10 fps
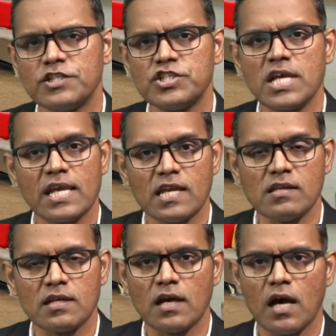check-in,
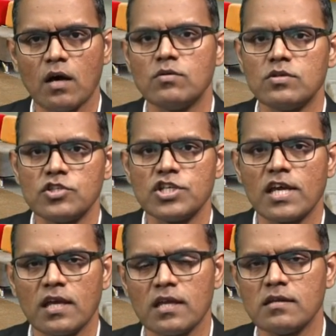you know, how you
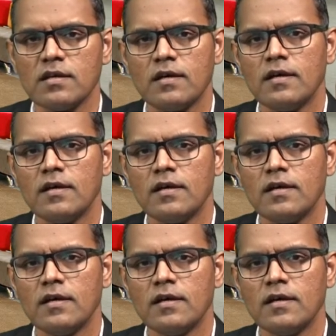check in,